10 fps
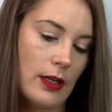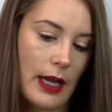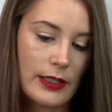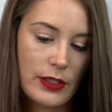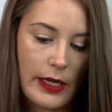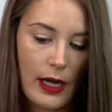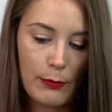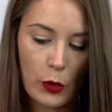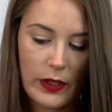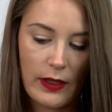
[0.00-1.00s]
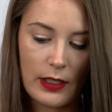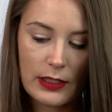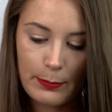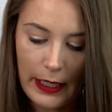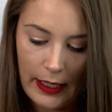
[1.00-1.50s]
actually I got more
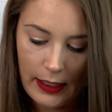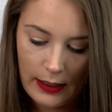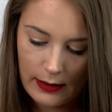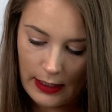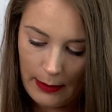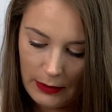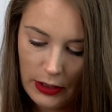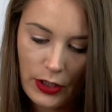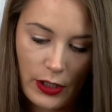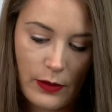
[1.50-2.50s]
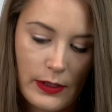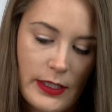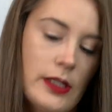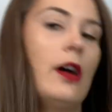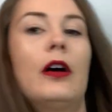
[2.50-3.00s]
things, but that I'm going to show you in
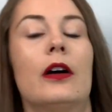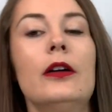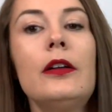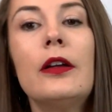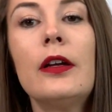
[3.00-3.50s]
this haul.